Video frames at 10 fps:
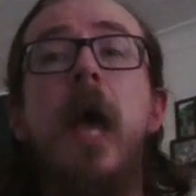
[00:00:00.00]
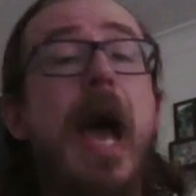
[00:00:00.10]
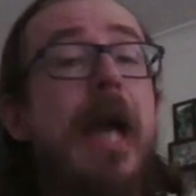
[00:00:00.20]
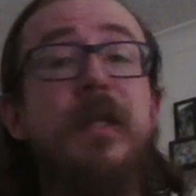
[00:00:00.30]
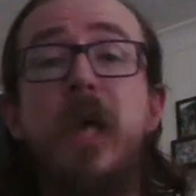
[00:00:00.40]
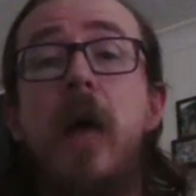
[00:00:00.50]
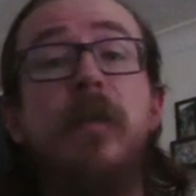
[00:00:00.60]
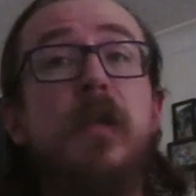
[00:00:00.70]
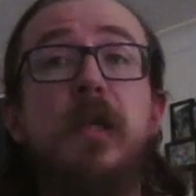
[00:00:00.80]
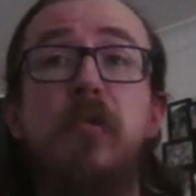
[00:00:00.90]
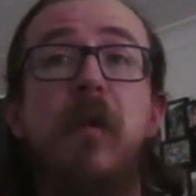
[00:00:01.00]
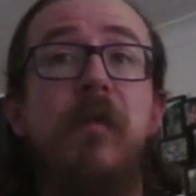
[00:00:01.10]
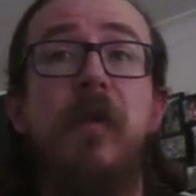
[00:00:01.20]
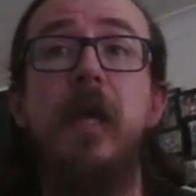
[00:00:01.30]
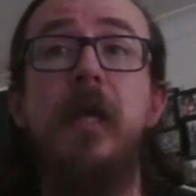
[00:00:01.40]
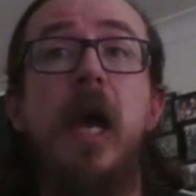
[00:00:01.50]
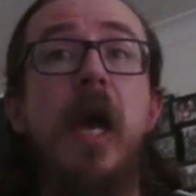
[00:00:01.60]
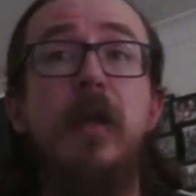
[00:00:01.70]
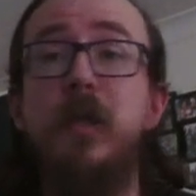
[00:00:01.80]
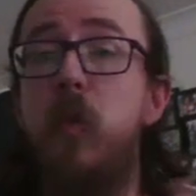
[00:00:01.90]
And time has only strengthened it.
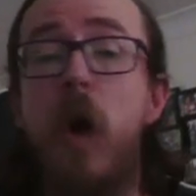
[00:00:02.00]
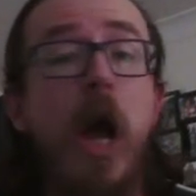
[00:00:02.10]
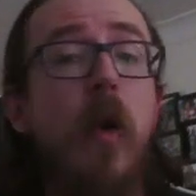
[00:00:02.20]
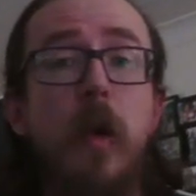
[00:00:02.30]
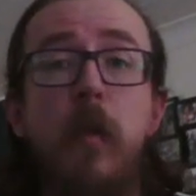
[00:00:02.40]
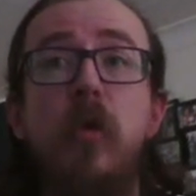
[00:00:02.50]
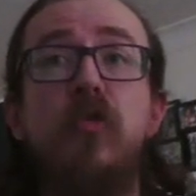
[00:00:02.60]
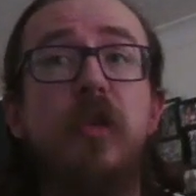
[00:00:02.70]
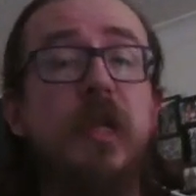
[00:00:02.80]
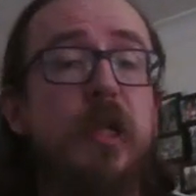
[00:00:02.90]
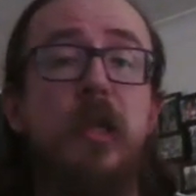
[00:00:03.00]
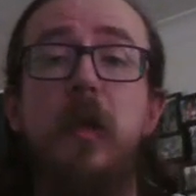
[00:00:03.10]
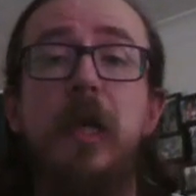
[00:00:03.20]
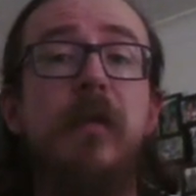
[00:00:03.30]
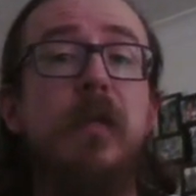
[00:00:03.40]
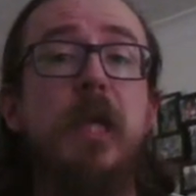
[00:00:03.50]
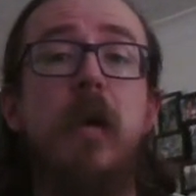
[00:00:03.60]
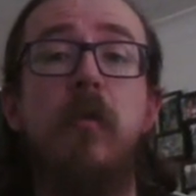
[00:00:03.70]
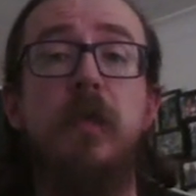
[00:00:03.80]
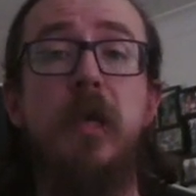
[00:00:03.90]
It's a wild and more traditional Evil
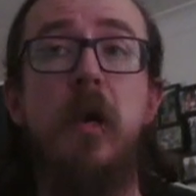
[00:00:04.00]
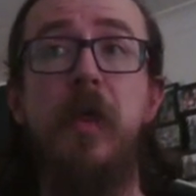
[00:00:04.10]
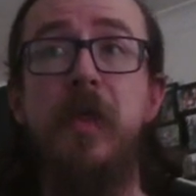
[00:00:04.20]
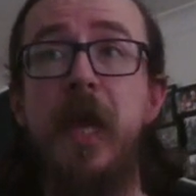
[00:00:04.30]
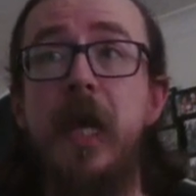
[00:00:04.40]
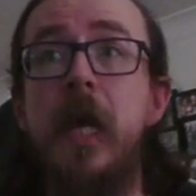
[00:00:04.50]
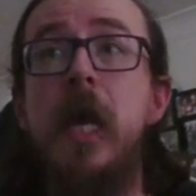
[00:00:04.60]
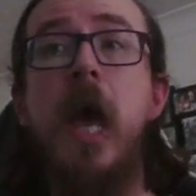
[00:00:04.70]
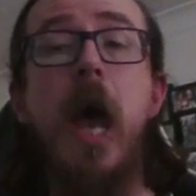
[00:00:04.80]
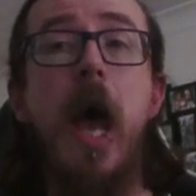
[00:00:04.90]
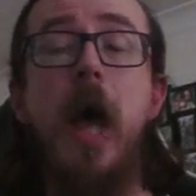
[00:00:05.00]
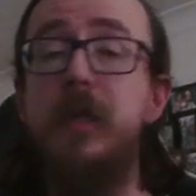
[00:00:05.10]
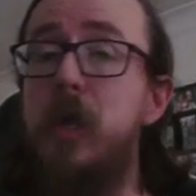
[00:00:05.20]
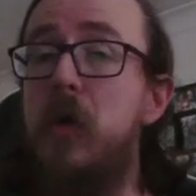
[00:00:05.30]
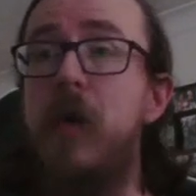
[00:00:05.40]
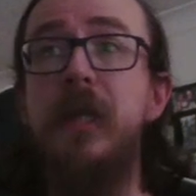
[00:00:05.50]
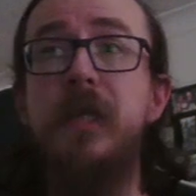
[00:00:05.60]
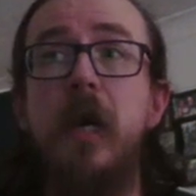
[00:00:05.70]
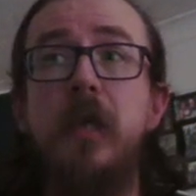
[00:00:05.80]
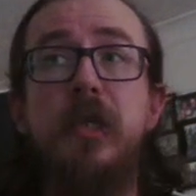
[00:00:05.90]
Scarecrow song, I think. It's got a great
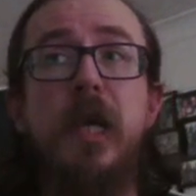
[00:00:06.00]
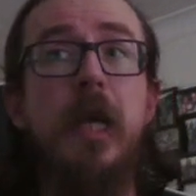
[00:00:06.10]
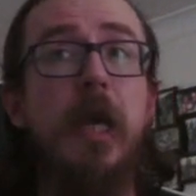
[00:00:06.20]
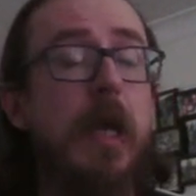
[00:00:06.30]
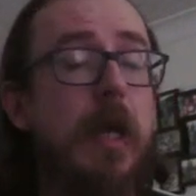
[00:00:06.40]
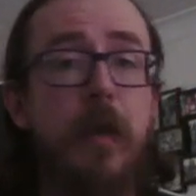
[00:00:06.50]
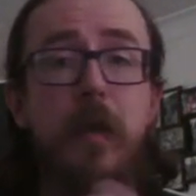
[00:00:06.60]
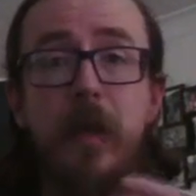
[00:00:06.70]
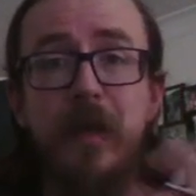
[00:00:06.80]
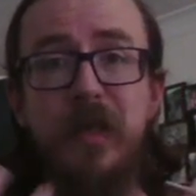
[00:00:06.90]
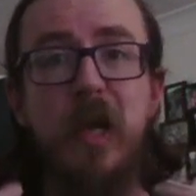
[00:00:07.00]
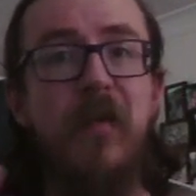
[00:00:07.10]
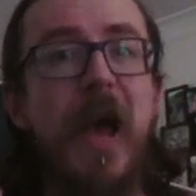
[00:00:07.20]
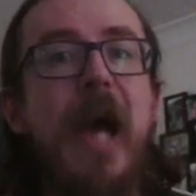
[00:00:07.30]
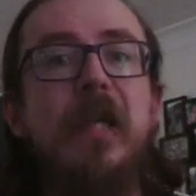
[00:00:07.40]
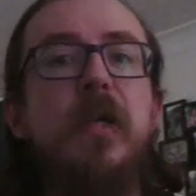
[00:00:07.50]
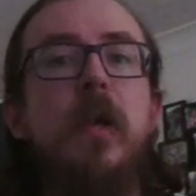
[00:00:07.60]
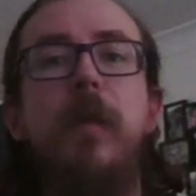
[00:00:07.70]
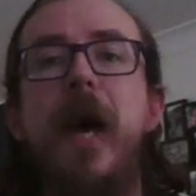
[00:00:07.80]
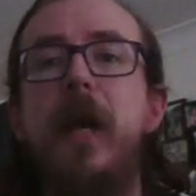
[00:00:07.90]
tongue-in-cheek sort of attitude
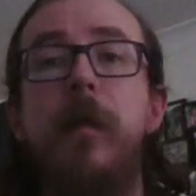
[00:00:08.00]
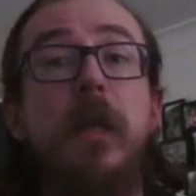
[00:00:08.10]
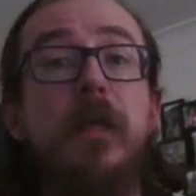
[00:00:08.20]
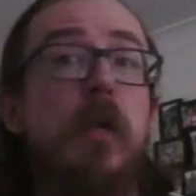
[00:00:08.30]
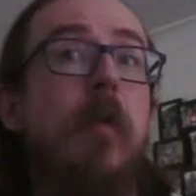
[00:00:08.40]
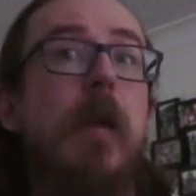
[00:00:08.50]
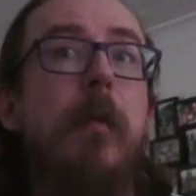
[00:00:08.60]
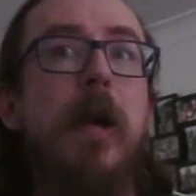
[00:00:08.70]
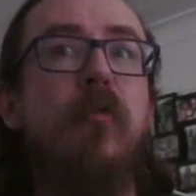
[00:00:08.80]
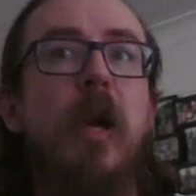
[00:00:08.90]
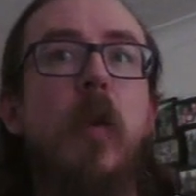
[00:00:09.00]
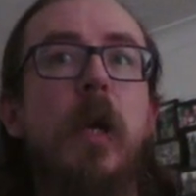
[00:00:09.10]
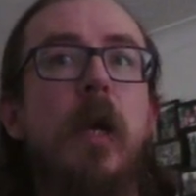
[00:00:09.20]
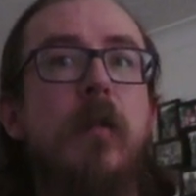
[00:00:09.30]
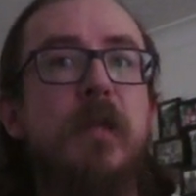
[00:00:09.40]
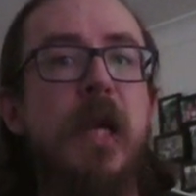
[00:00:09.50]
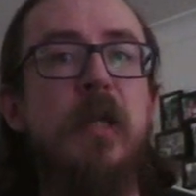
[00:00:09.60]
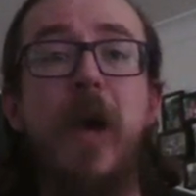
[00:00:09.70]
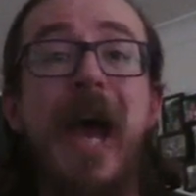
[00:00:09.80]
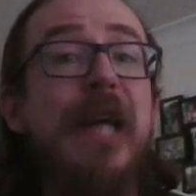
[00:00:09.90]
about it, but it's a great metal track when it comes down
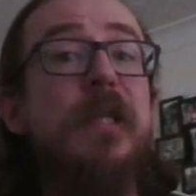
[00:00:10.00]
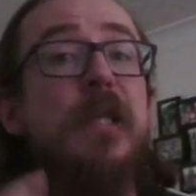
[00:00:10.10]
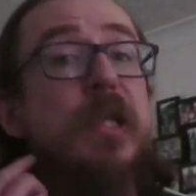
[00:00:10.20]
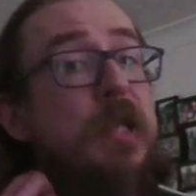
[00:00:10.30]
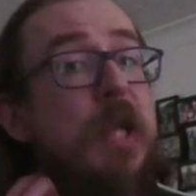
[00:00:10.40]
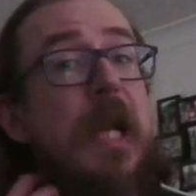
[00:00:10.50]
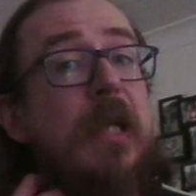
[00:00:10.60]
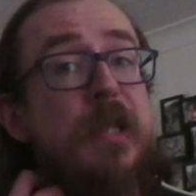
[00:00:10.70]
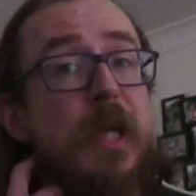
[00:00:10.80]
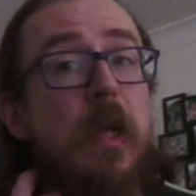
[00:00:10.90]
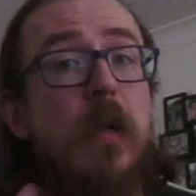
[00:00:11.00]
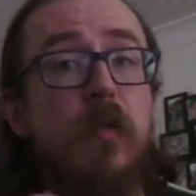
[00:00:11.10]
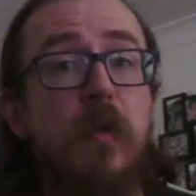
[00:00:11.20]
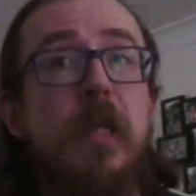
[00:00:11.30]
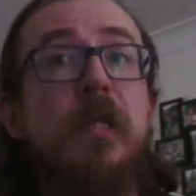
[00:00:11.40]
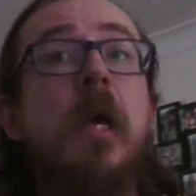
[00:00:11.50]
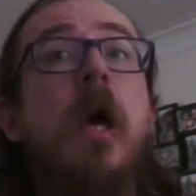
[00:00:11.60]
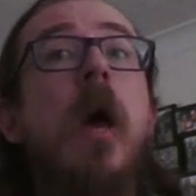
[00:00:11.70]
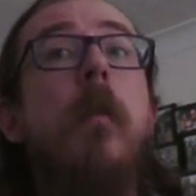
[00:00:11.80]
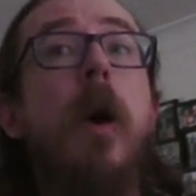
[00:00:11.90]
to it, as is the second single that was released,
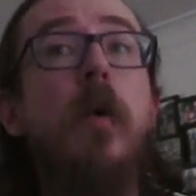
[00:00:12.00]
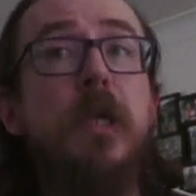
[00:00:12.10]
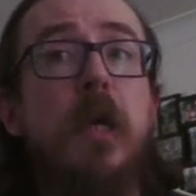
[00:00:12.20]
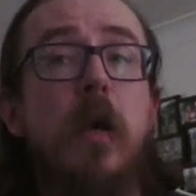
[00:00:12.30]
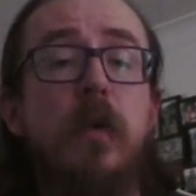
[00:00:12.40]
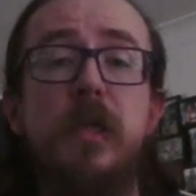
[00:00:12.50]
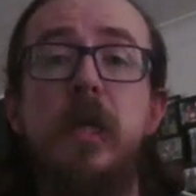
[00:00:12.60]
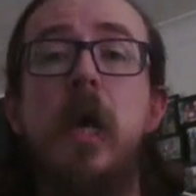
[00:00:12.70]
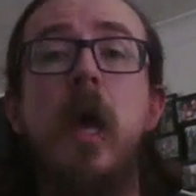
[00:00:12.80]
Polterghost.